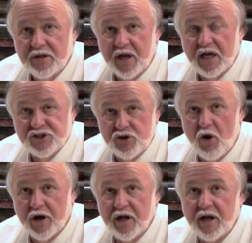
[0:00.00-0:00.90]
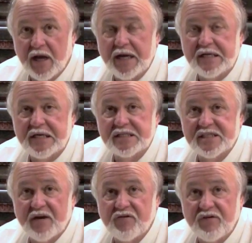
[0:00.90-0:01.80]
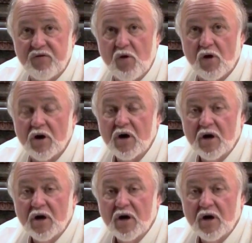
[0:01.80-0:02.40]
that I started in 1974.